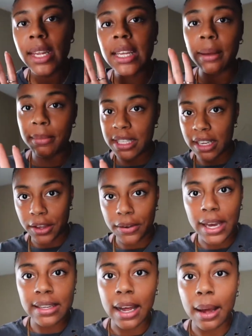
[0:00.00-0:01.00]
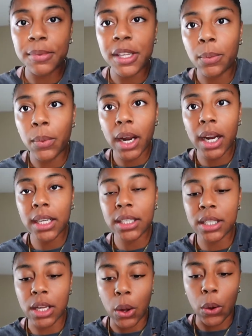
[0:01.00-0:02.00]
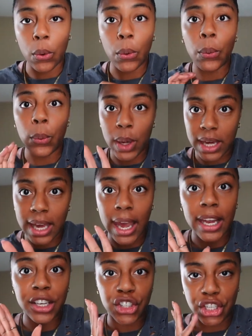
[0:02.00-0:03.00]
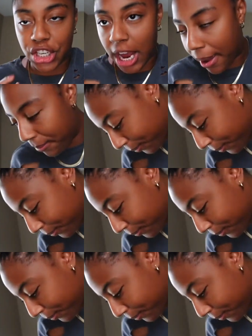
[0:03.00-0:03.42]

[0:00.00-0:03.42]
Let me set you guys up somewhere so we can chit chat.